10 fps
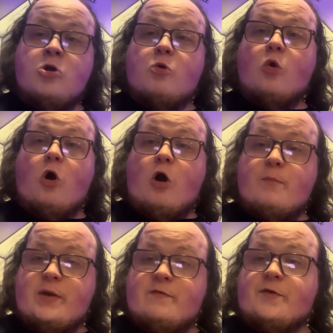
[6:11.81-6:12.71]
will all
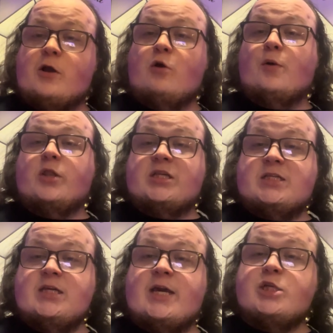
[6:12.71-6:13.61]
be available on the
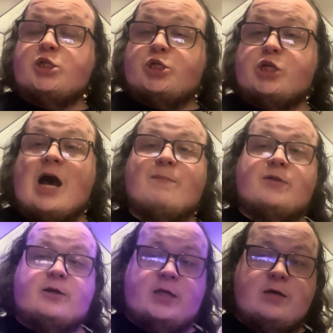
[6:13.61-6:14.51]
CKG shop in
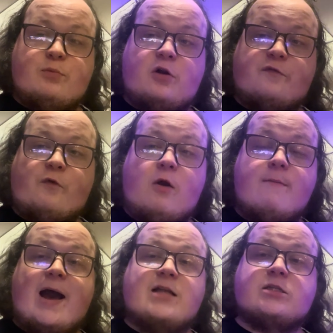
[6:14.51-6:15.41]
their ebook format.